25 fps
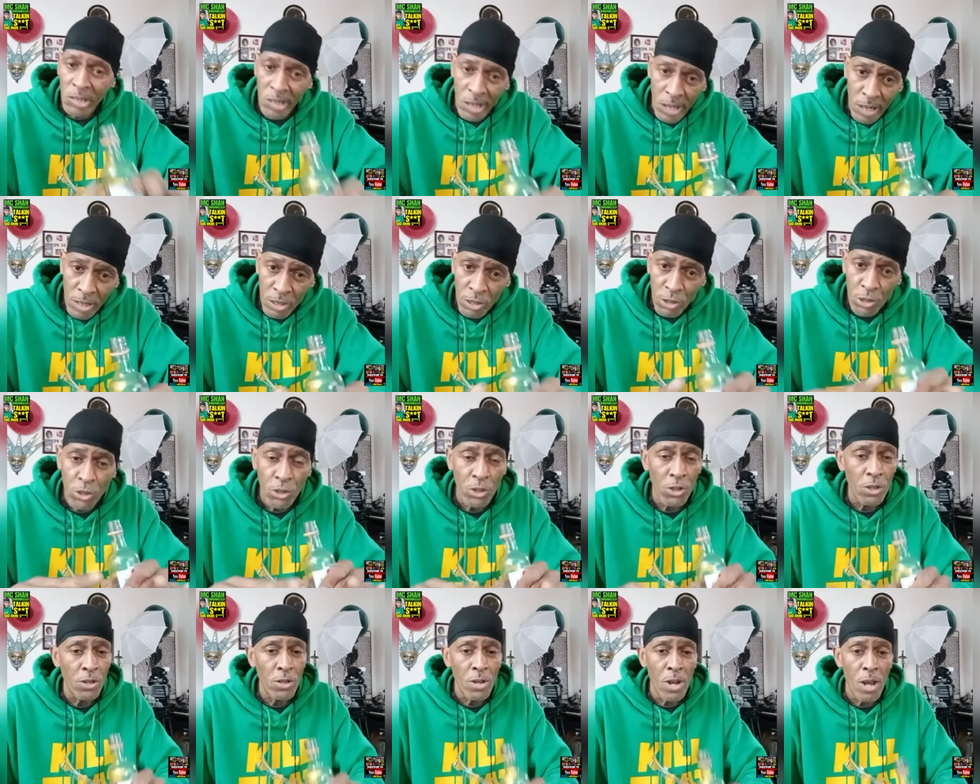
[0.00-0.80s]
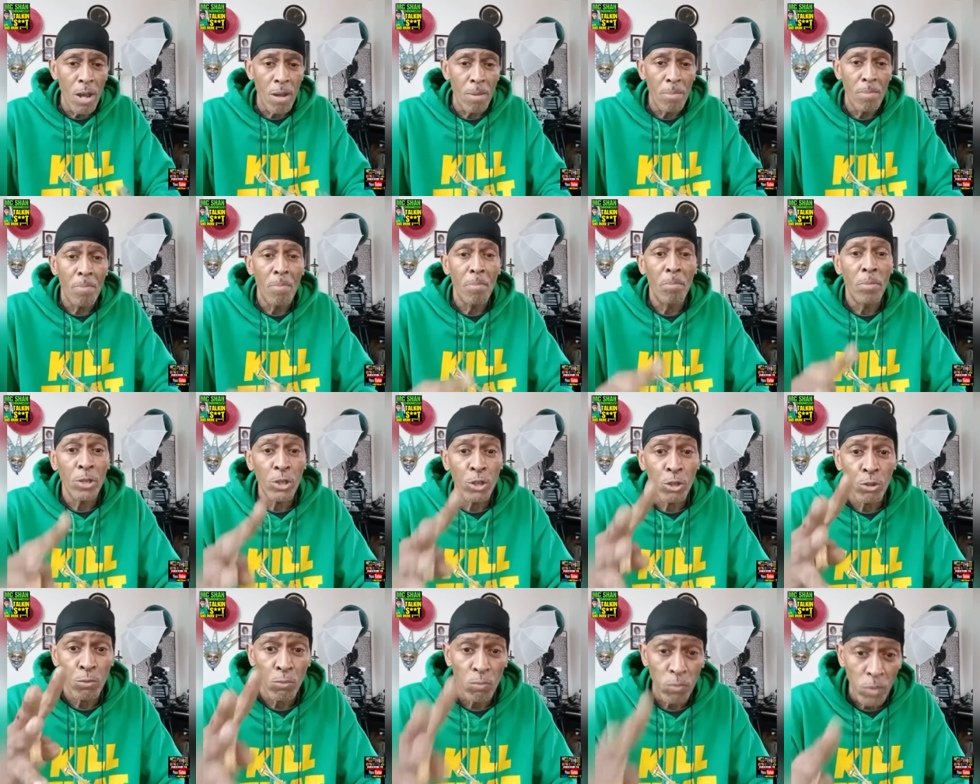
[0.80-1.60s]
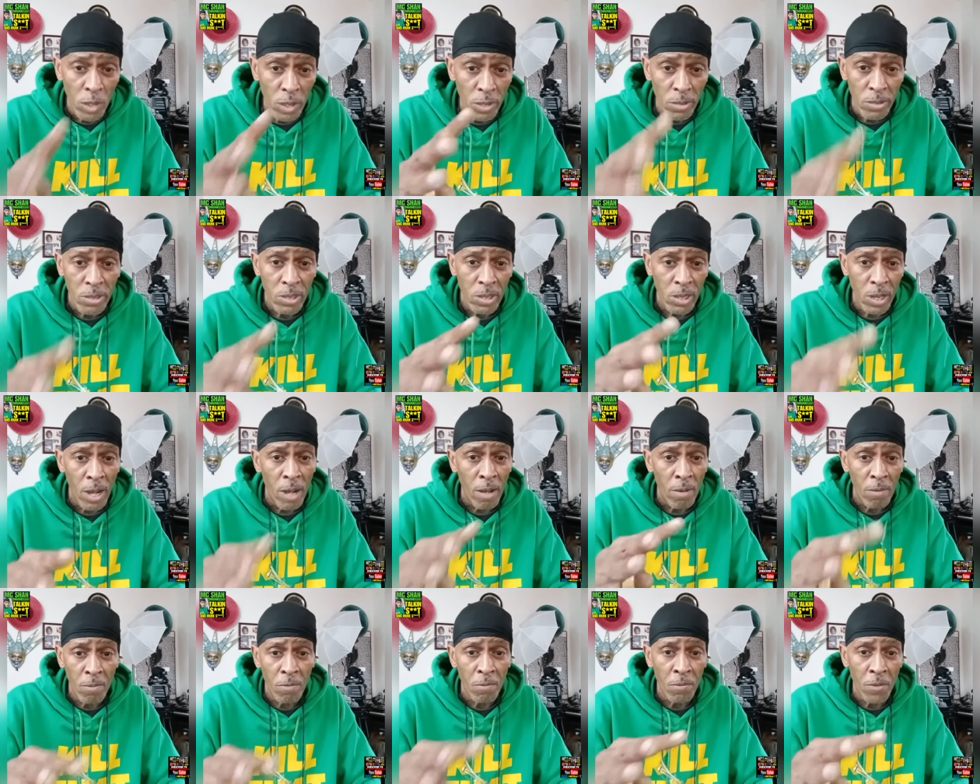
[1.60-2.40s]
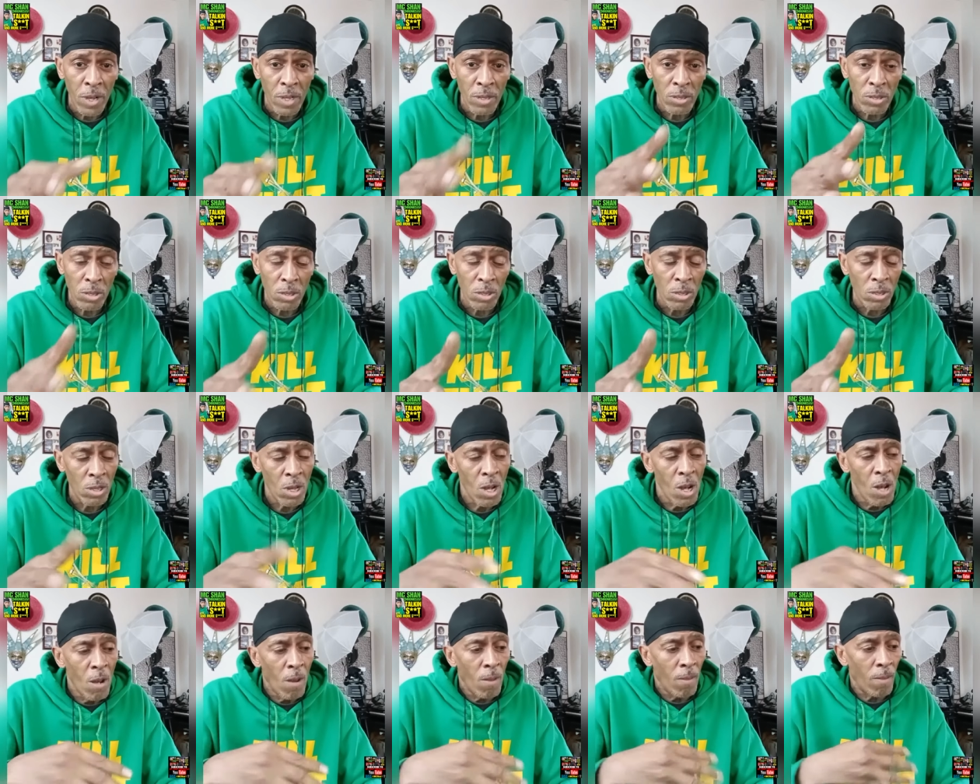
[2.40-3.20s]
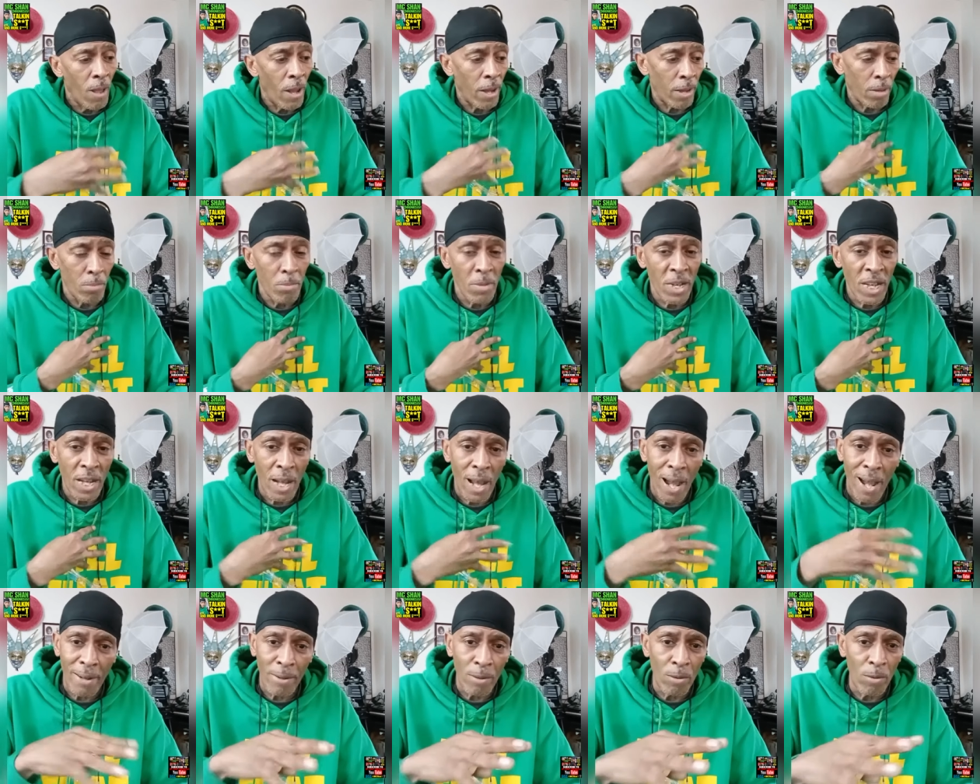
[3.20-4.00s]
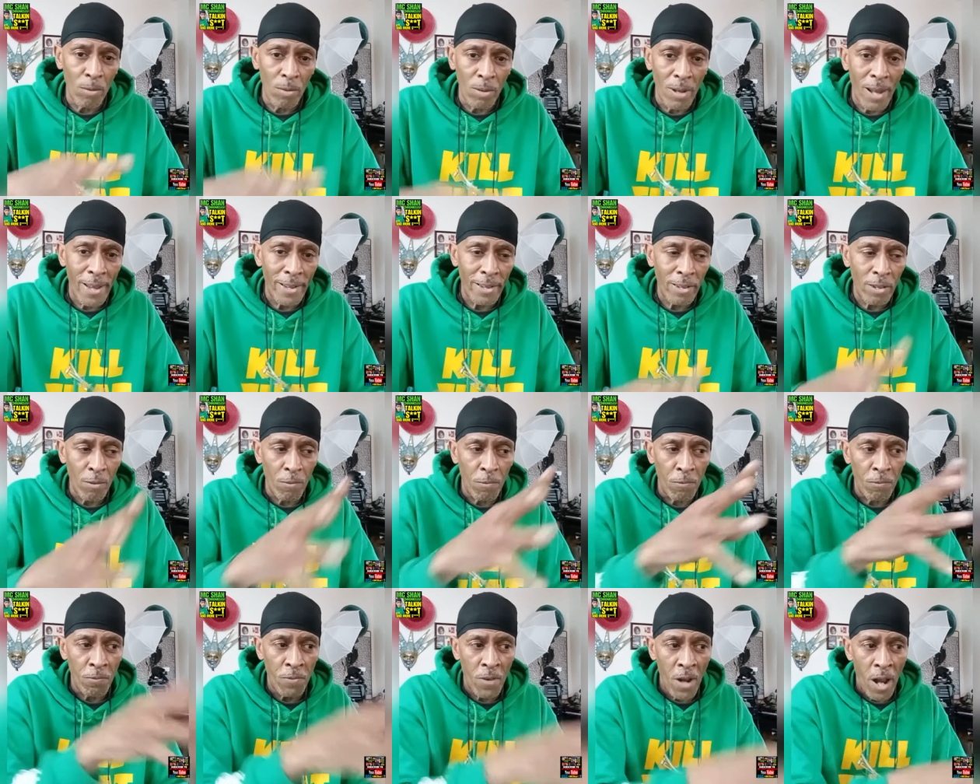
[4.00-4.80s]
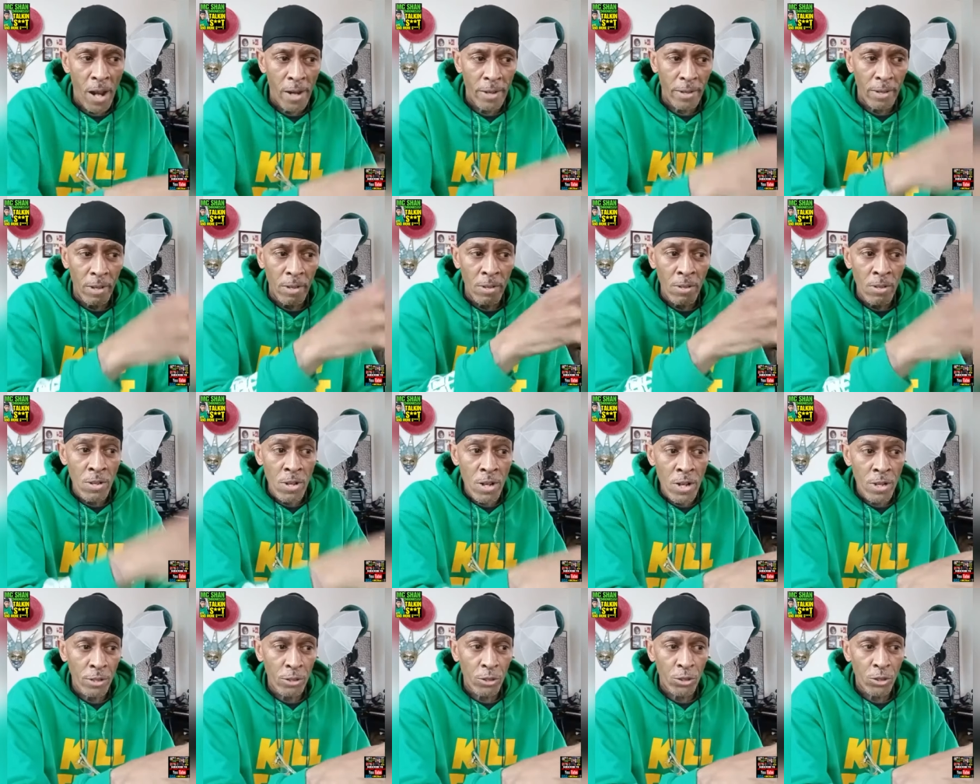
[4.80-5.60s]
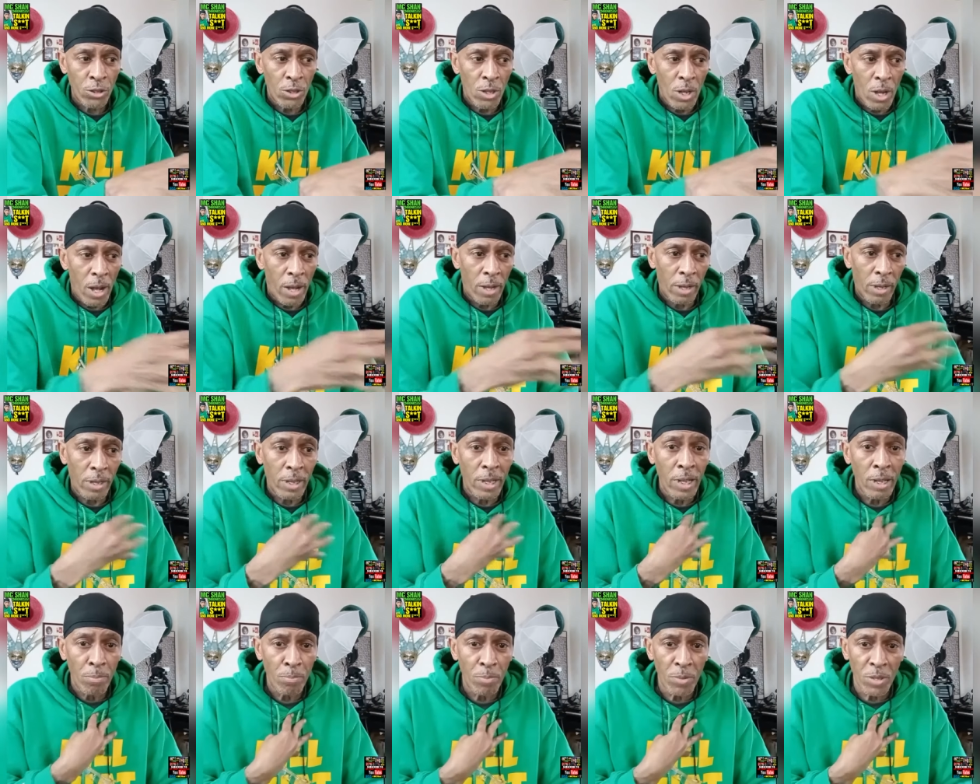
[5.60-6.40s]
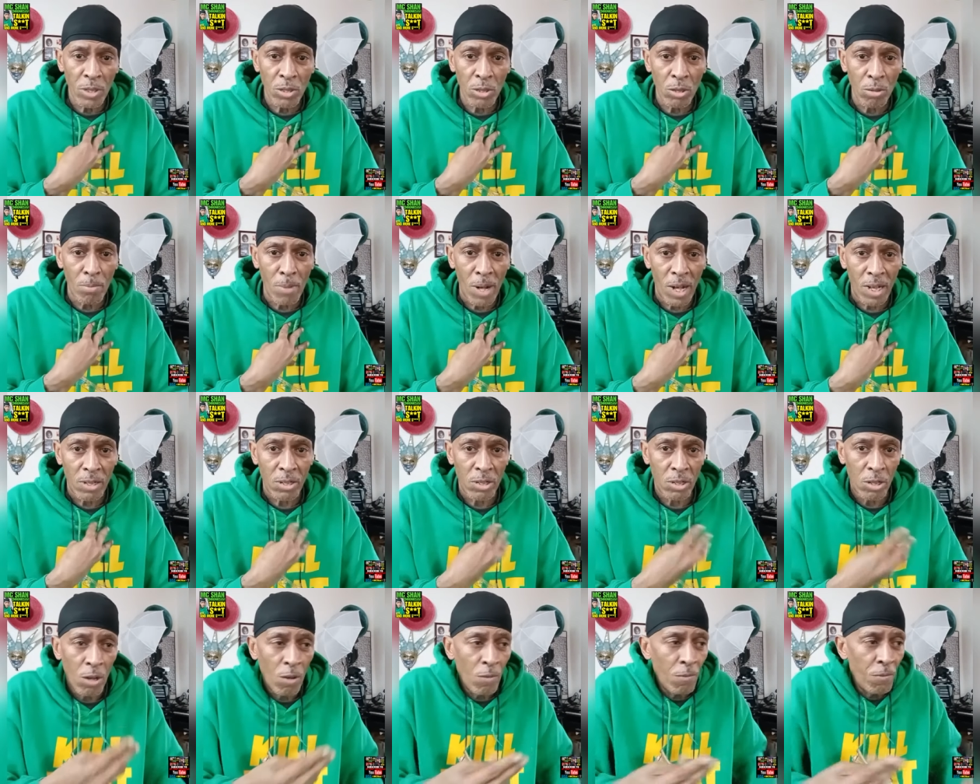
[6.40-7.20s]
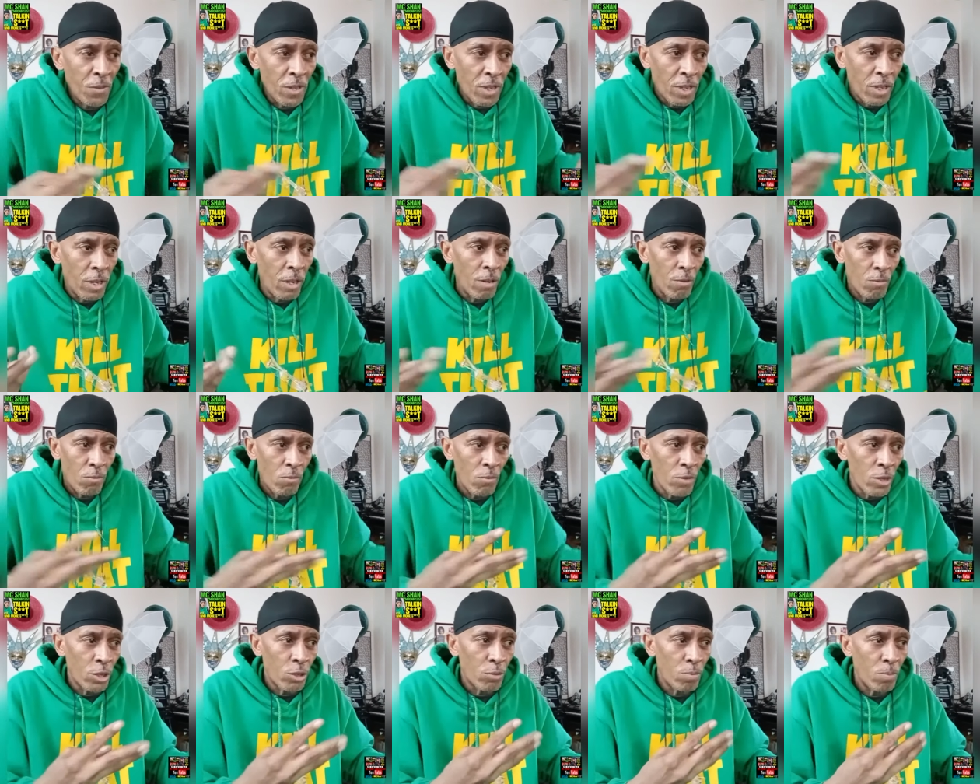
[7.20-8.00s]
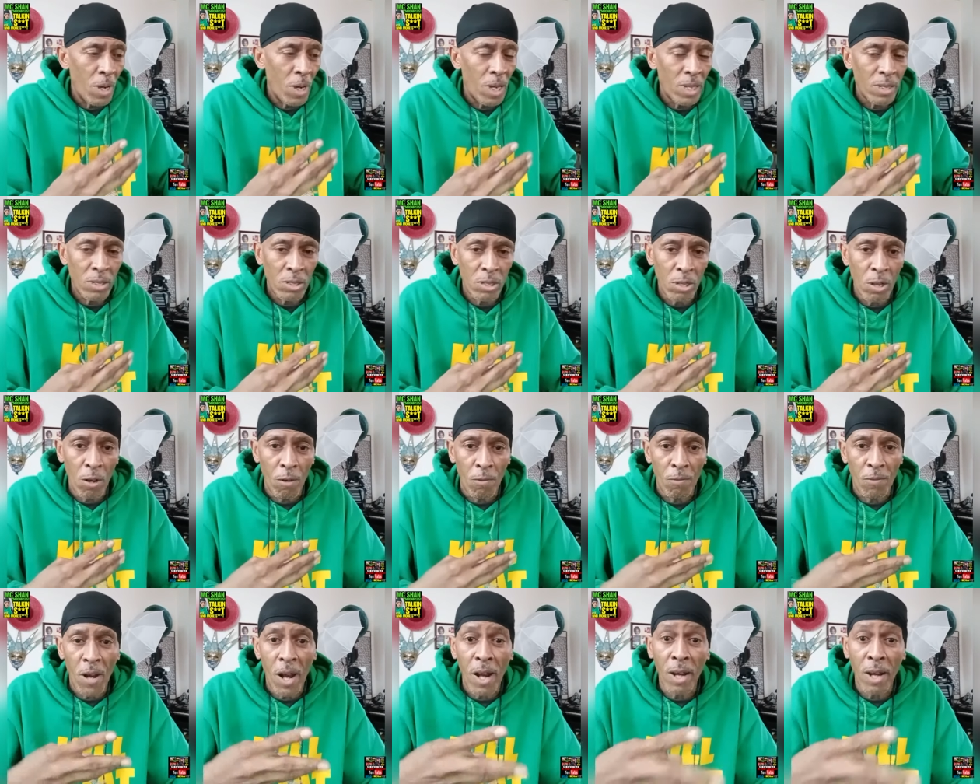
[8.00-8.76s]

saying shit yet. But you real estate investors, like me, I don't like to find a niche and keep it to myself and get rich myself.